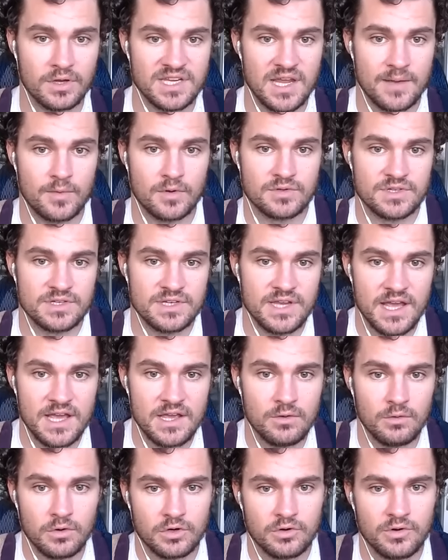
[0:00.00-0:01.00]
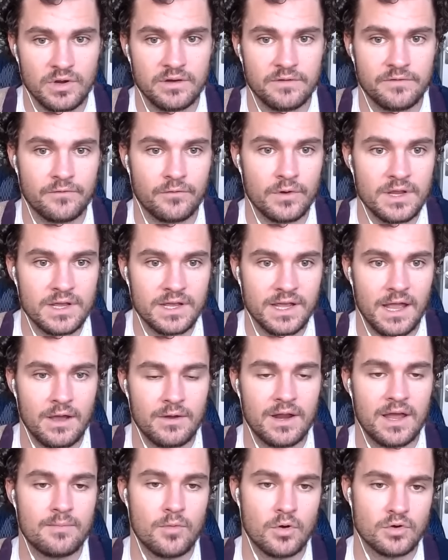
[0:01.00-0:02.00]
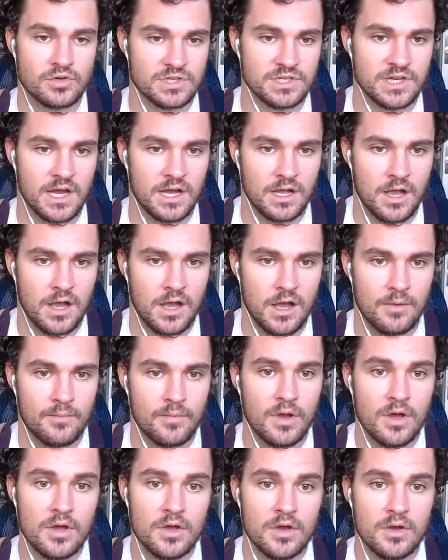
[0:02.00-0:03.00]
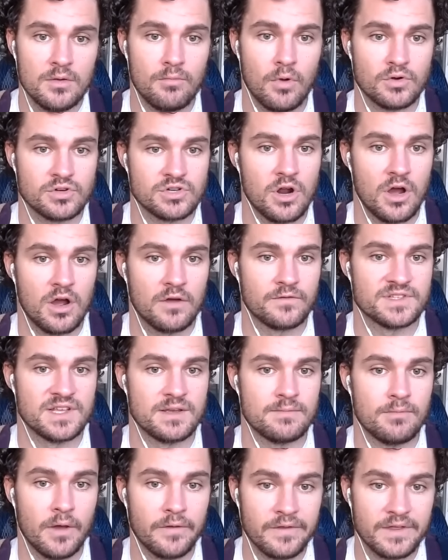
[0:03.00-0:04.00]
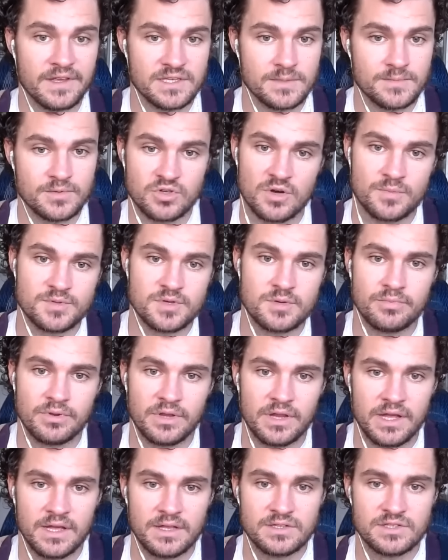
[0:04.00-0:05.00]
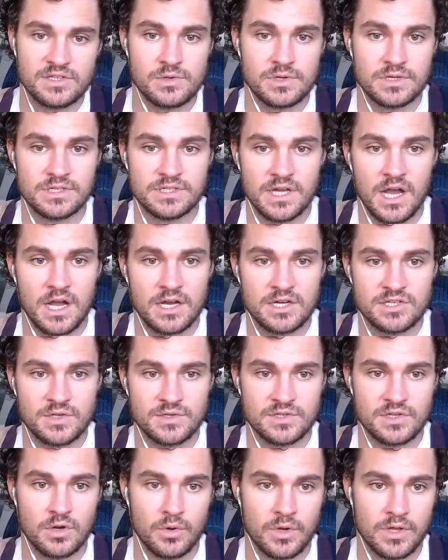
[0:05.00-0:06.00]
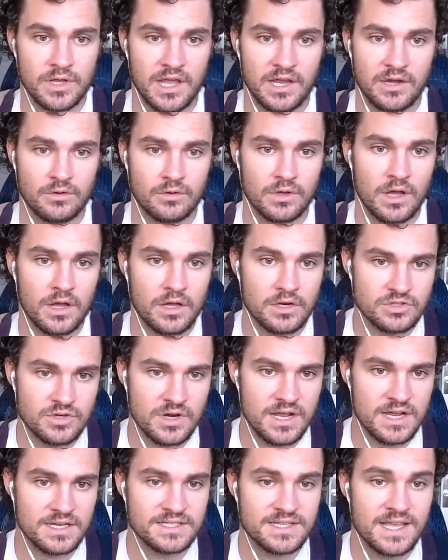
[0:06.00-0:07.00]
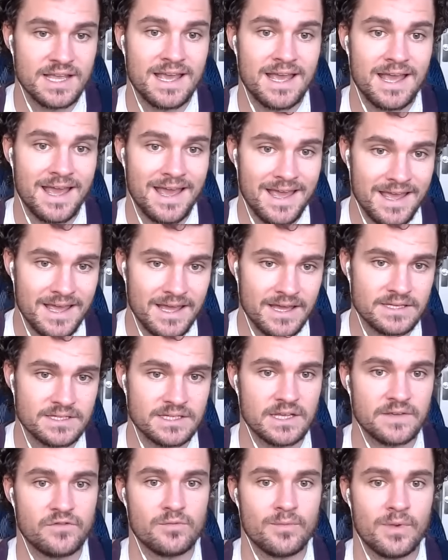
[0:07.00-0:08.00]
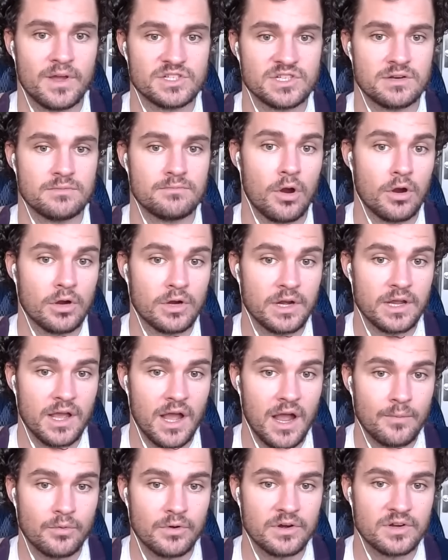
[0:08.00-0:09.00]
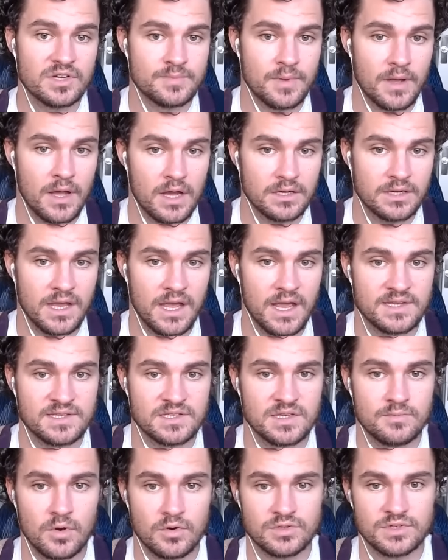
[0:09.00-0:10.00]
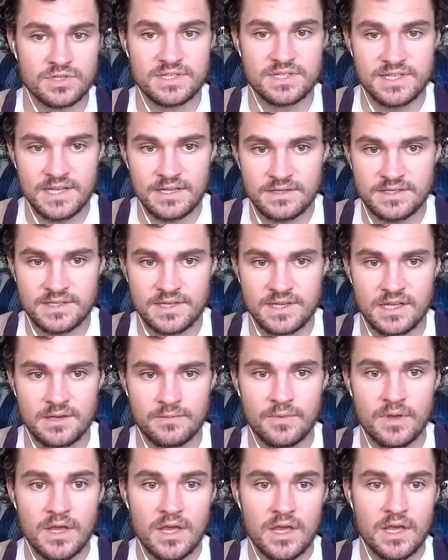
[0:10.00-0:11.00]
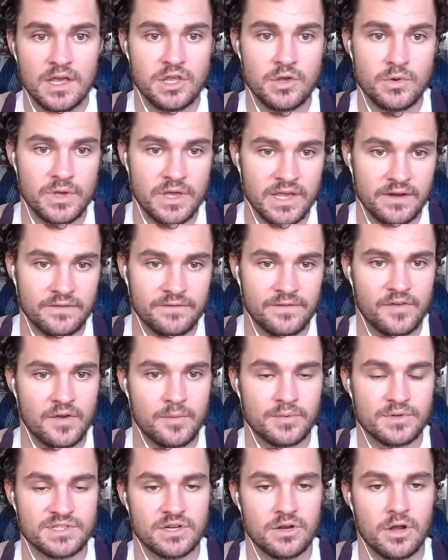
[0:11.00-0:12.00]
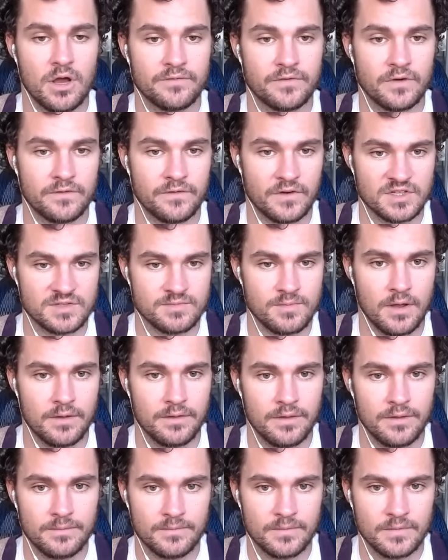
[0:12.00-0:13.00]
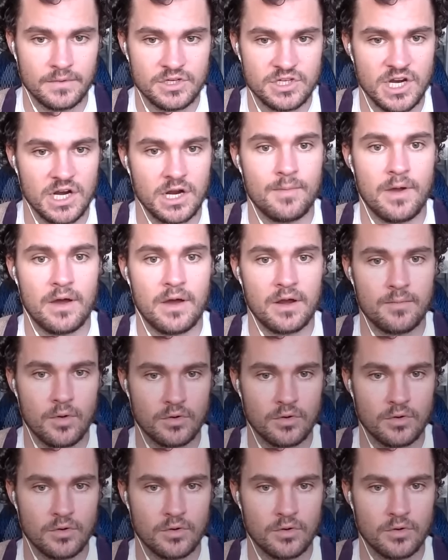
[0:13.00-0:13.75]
a demo today or create a free account at motion.com. Motion offers a monthly subscription plan so you can dodge those annoying annual contracts. And if you mention Marketing Operators Podcast to Motion's sales team, you can get 50% off your first month. Check them out at